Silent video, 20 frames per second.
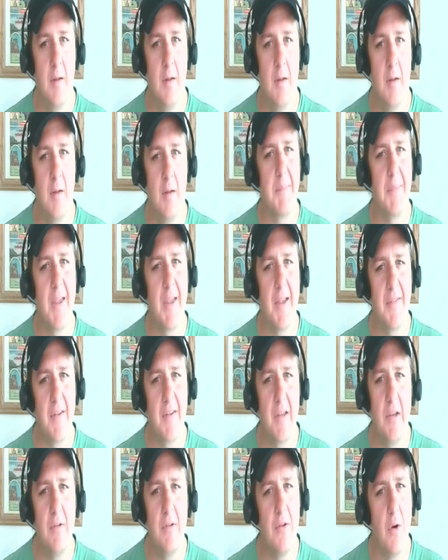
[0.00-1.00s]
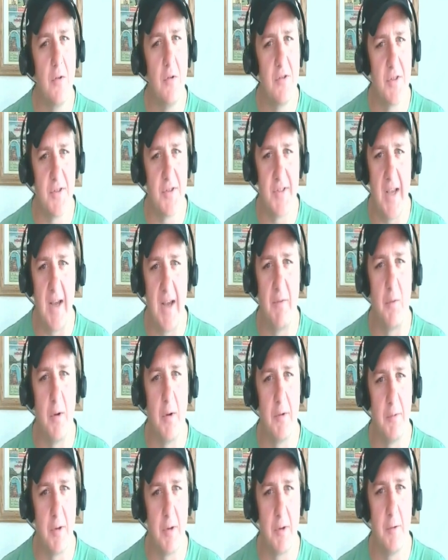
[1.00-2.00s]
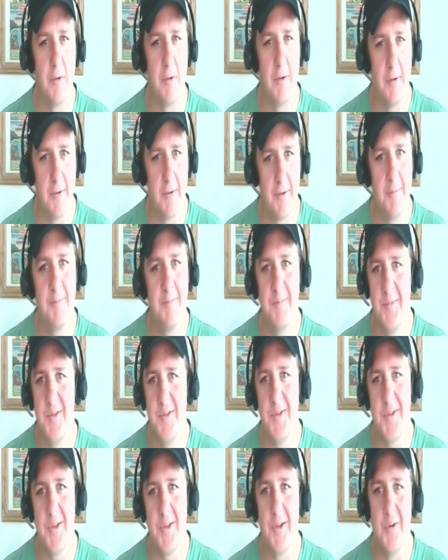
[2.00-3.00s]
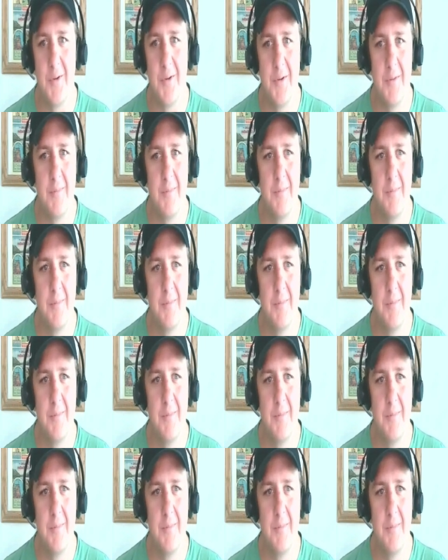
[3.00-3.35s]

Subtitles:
But I'm guessing you don't just have one recruiter, do you?